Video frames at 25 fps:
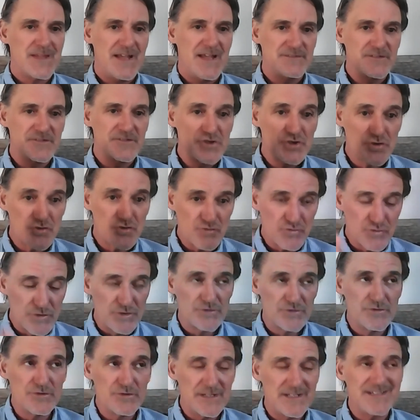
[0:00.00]
Wow. And
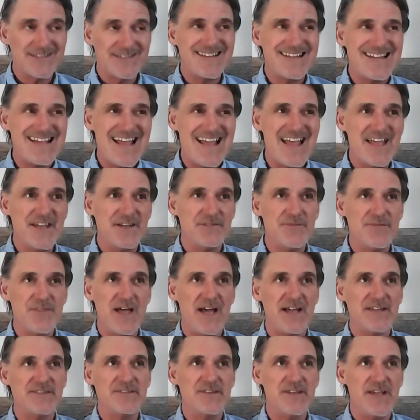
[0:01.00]
truly, at the end of
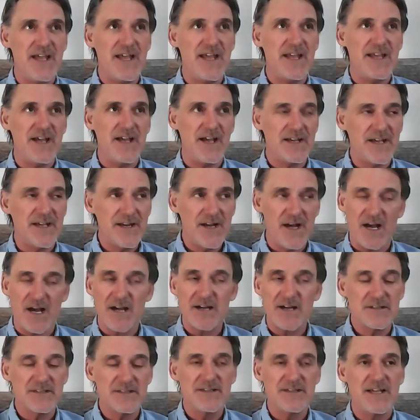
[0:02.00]
that day, I got
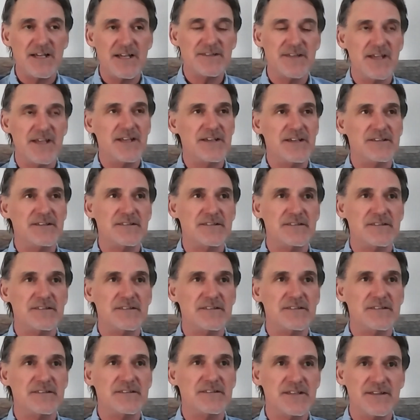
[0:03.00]
hired. And that day,
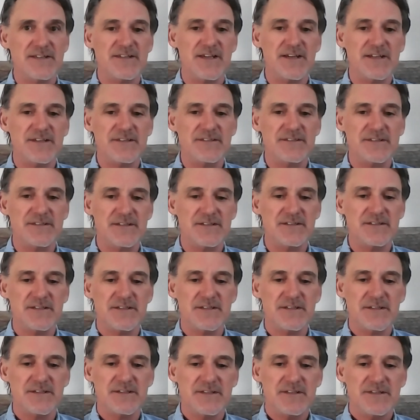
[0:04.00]
the end of that day,
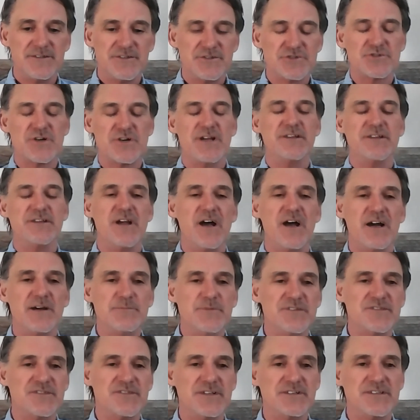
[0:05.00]
the trainer
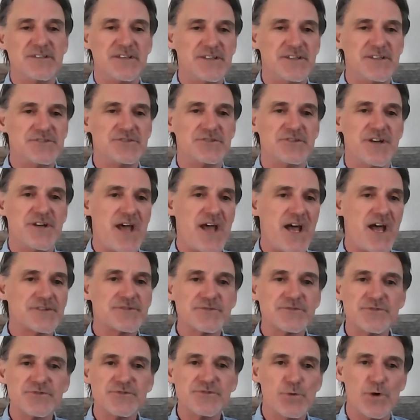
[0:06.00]
that hired me said, "Kid, you're a
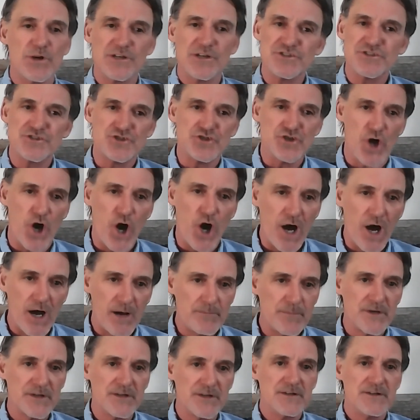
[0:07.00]
natural. Do you want a
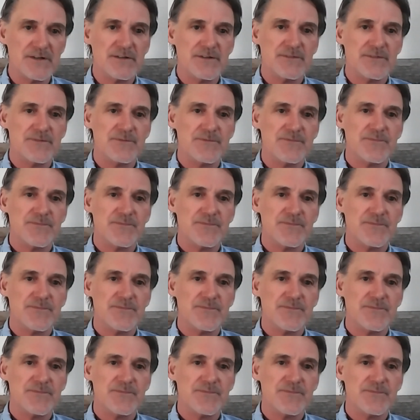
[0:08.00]
job?"